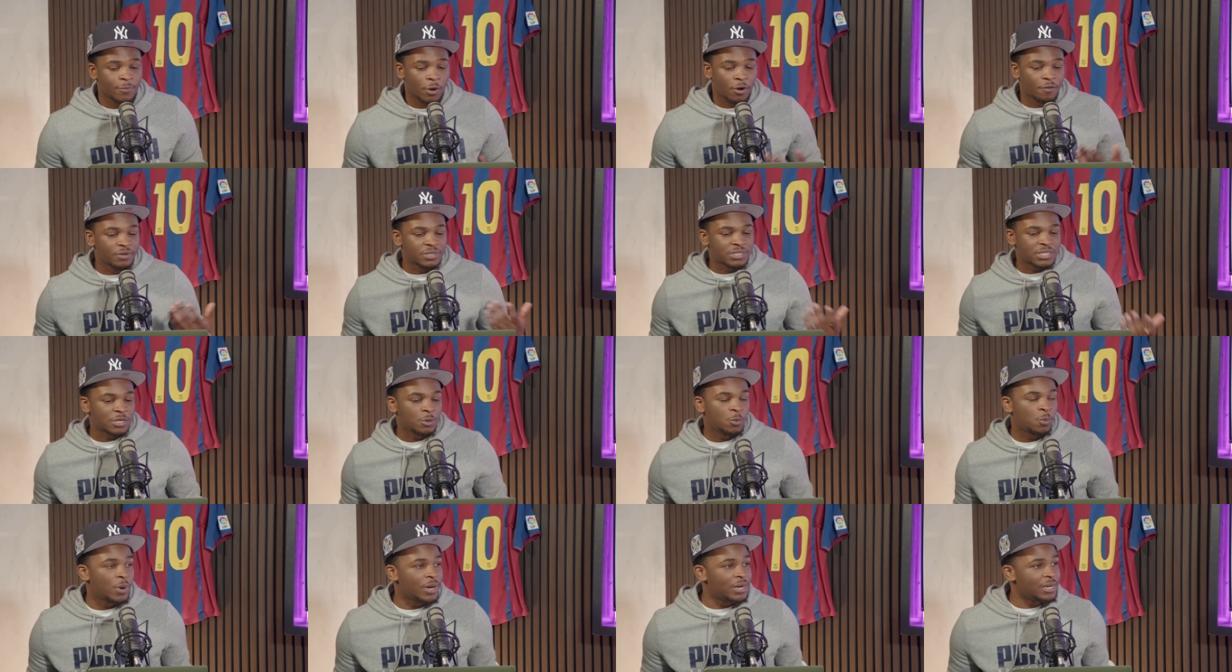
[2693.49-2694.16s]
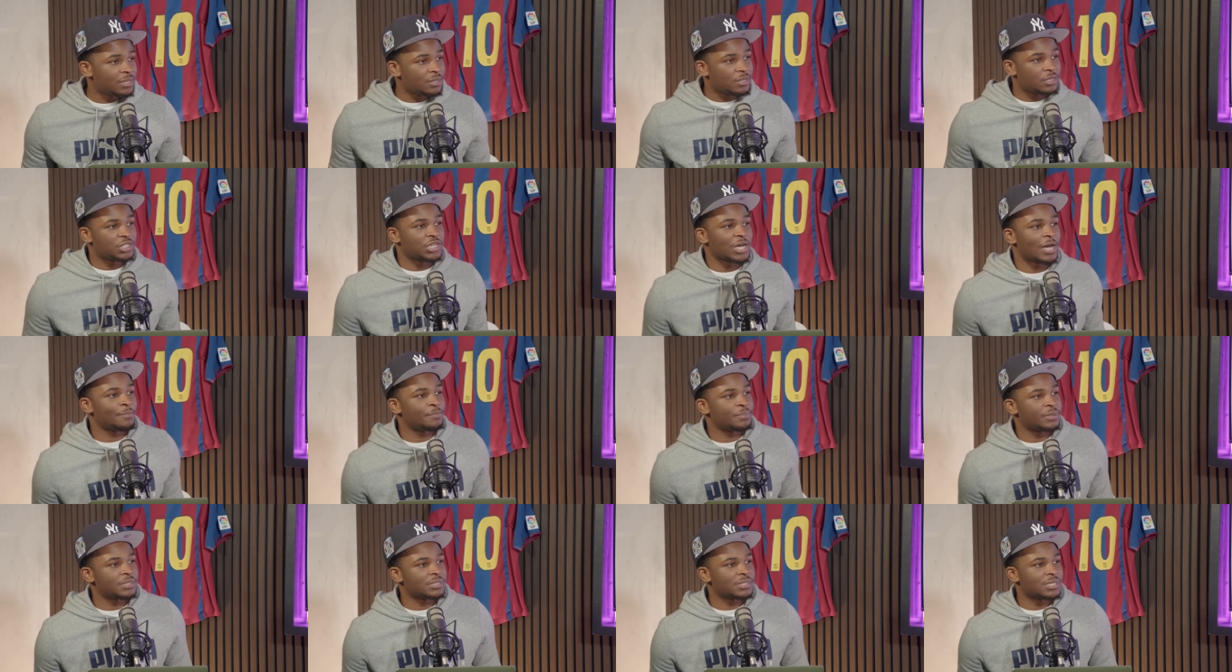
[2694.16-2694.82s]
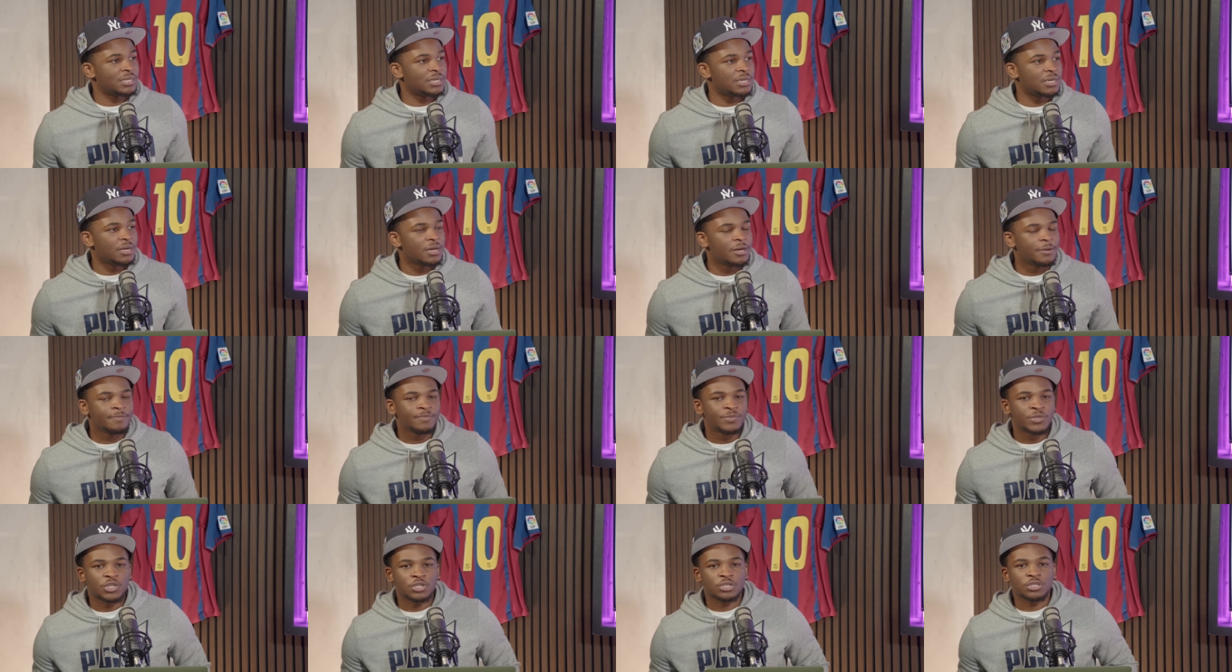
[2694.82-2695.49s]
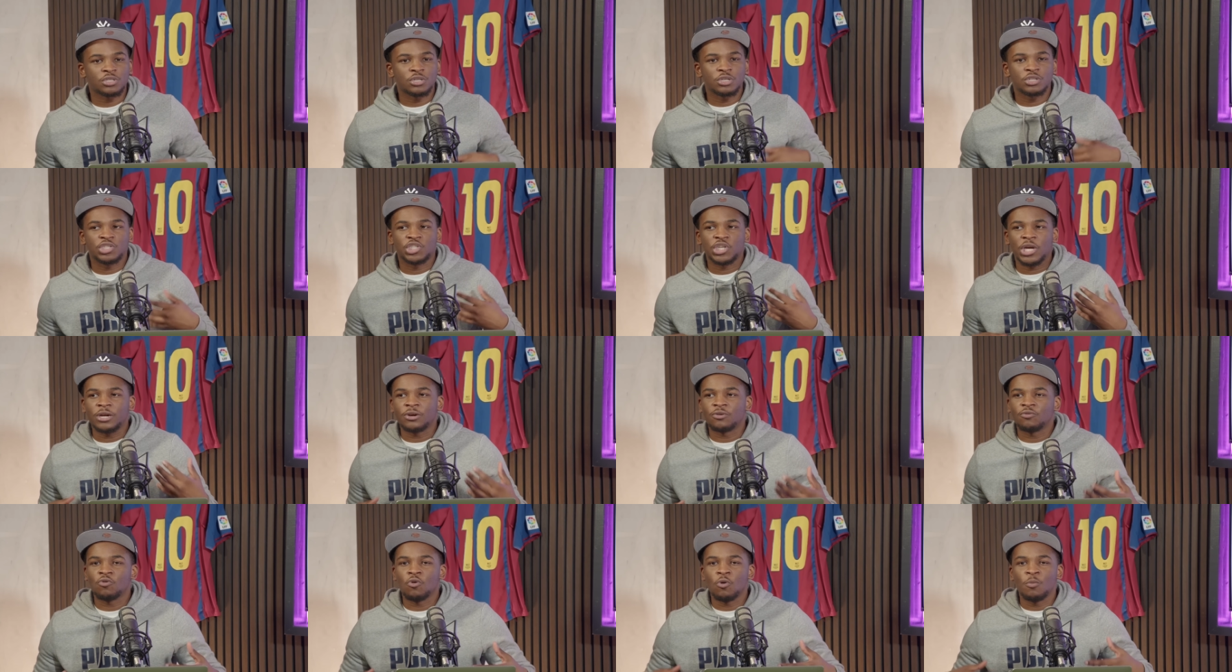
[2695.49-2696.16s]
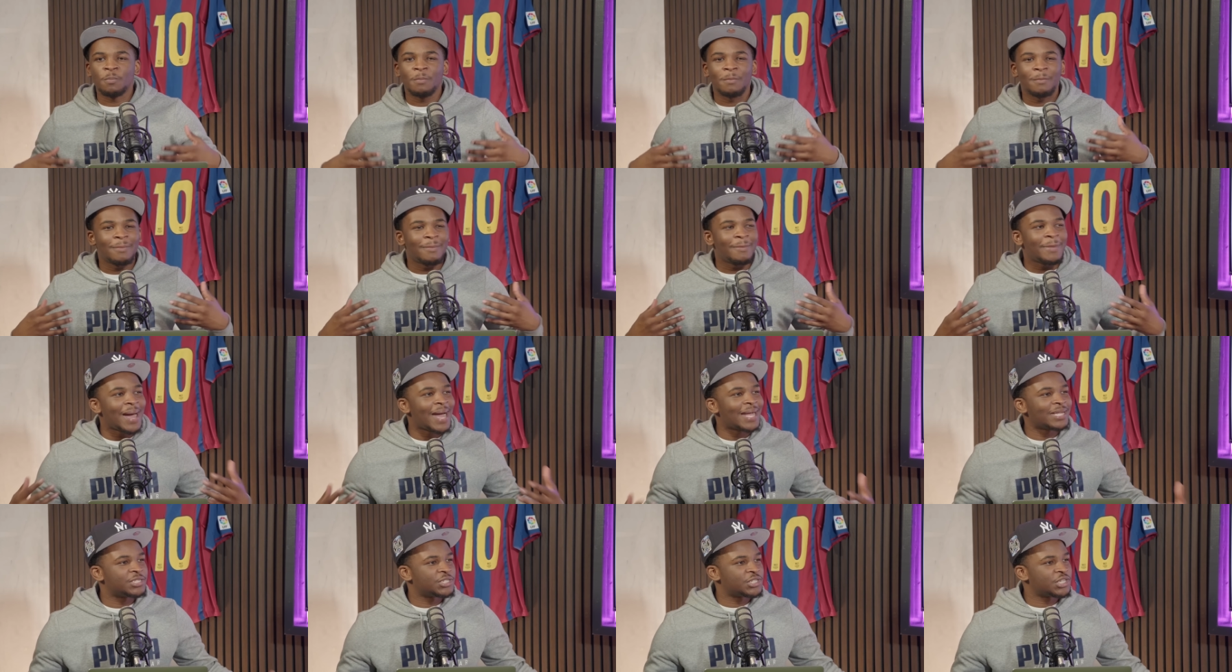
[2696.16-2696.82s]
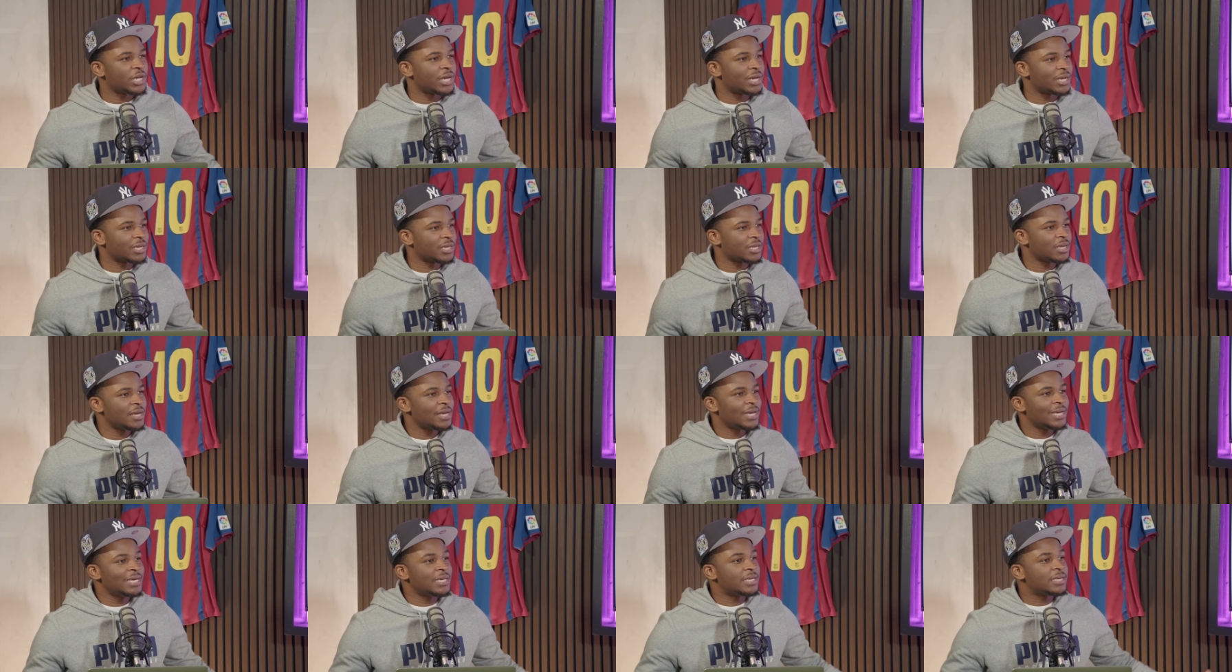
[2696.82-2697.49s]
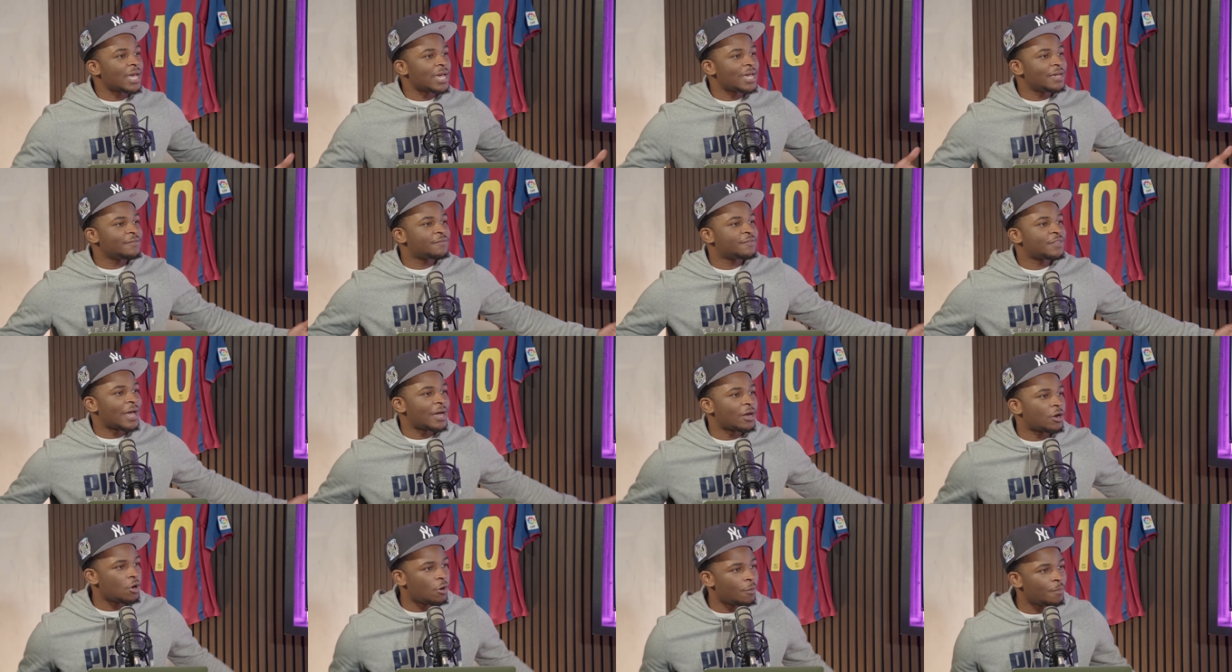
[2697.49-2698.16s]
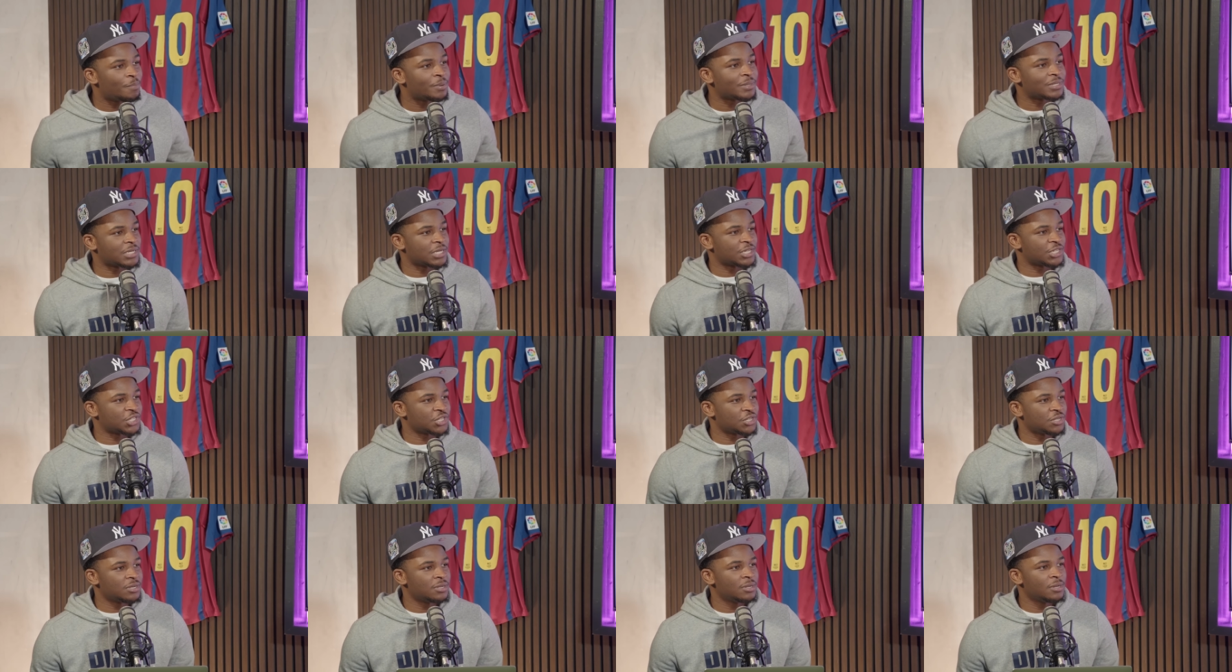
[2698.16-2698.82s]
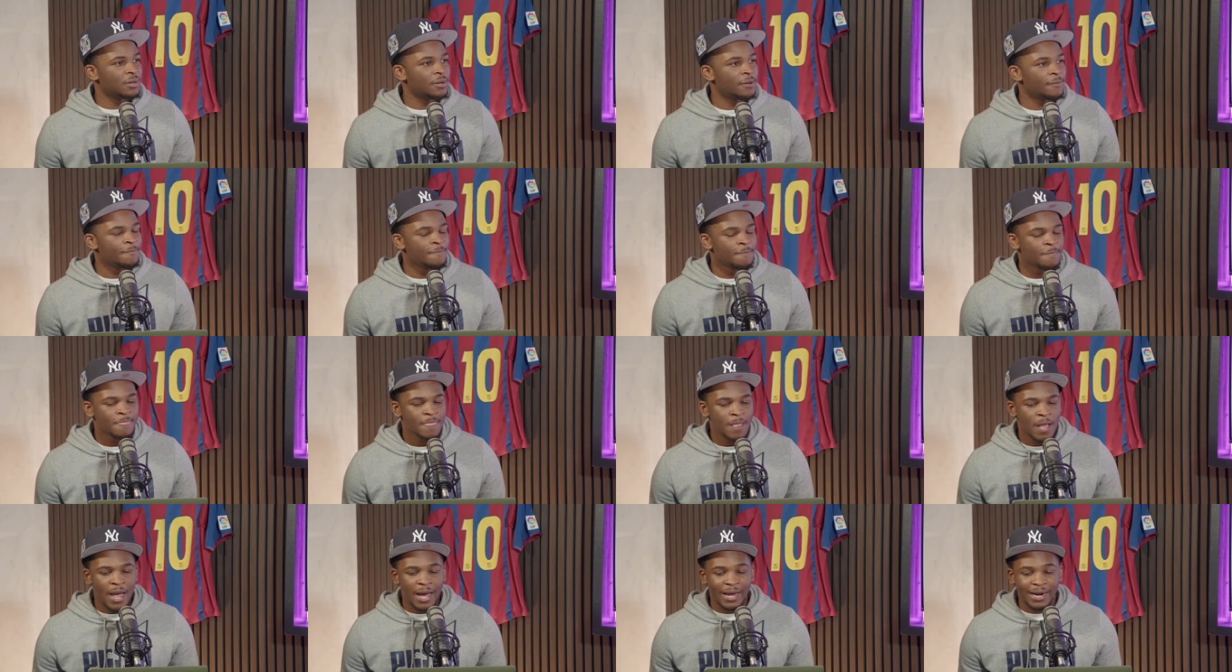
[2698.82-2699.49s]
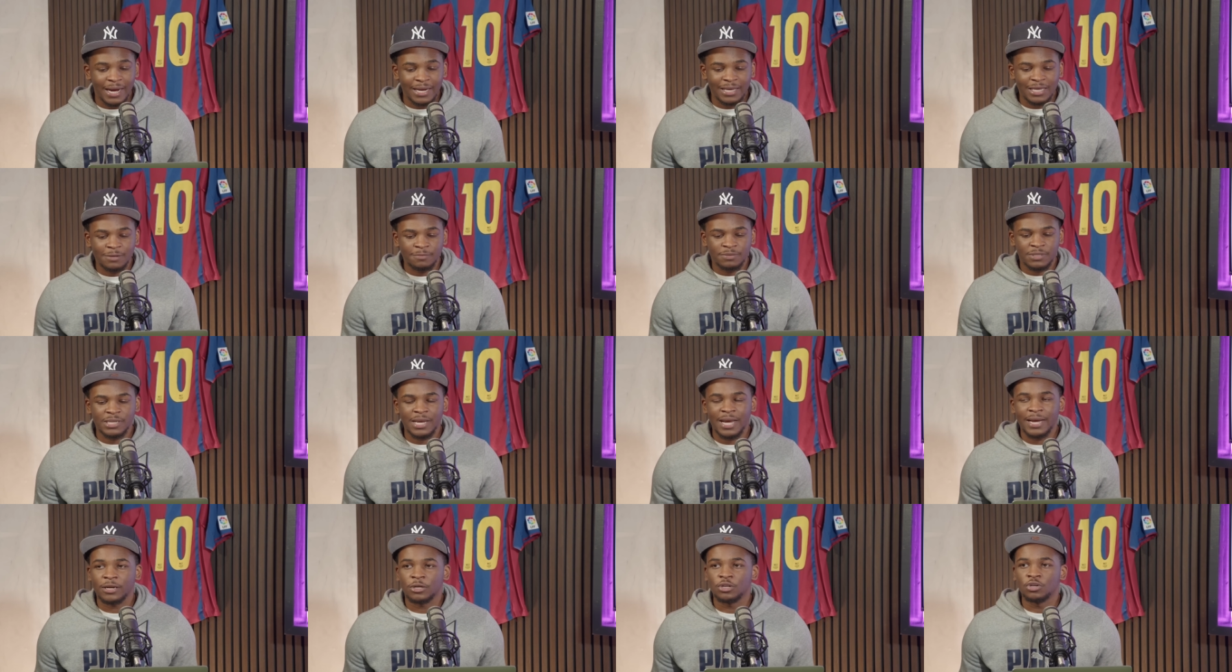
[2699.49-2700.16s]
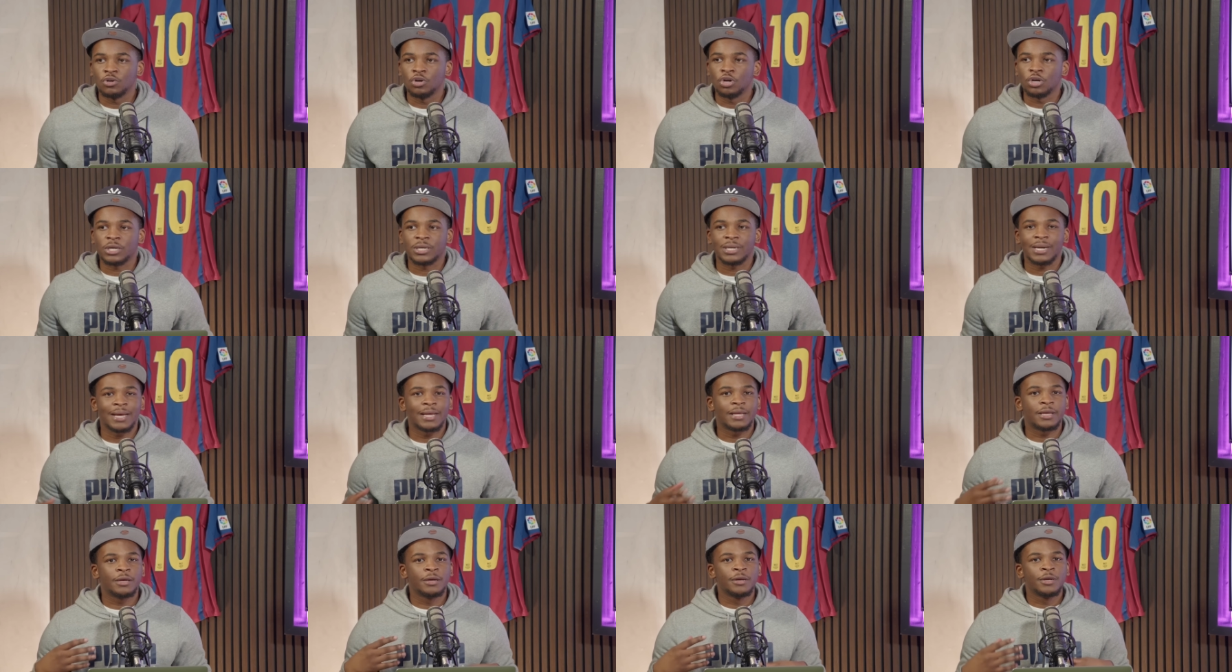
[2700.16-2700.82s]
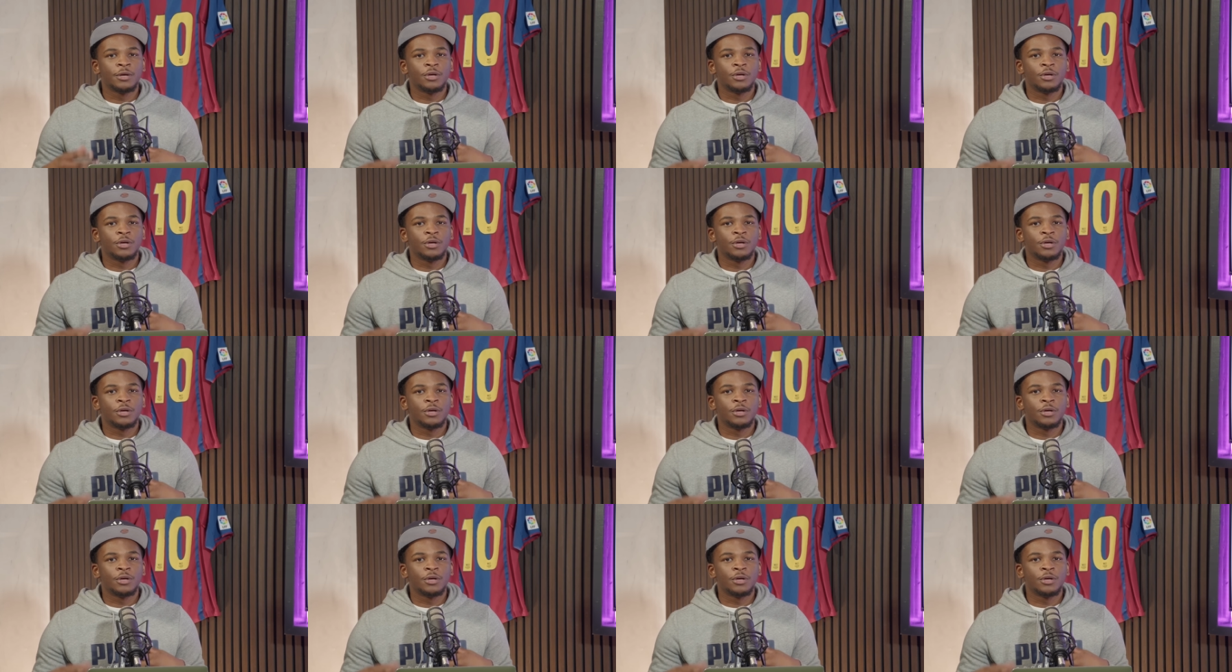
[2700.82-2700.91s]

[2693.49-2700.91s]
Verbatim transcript: obviously winning the Champions League, just the general magic he gave that competition. Mm. And I keep saying, you're looking at